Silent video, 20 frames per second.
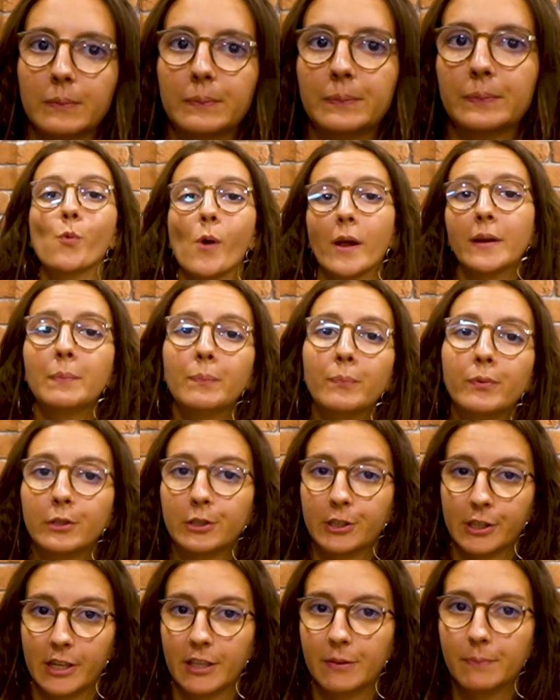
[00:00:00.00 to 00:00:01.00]
One
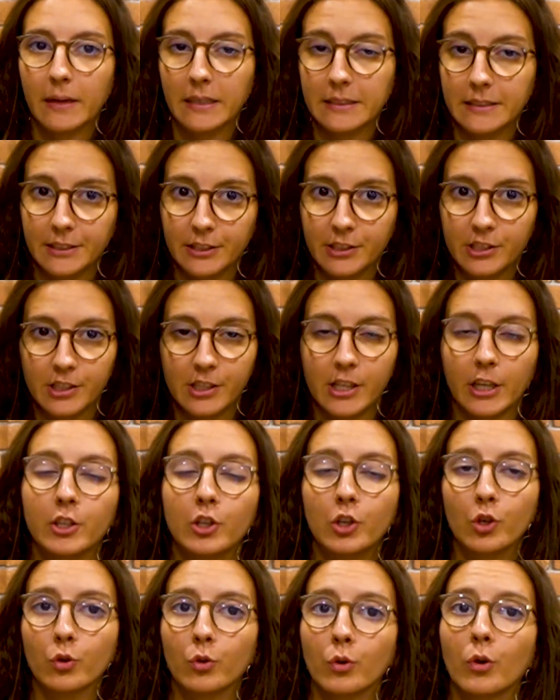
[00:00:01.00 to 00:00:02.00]
important advantage that
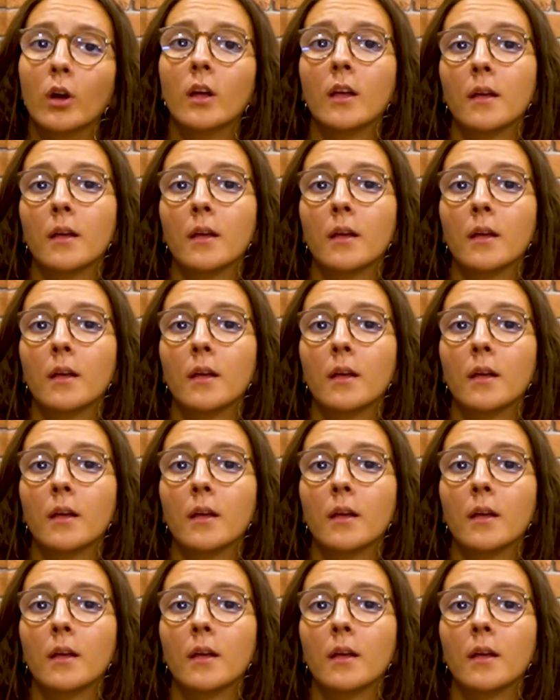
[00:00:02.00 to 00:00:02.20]
you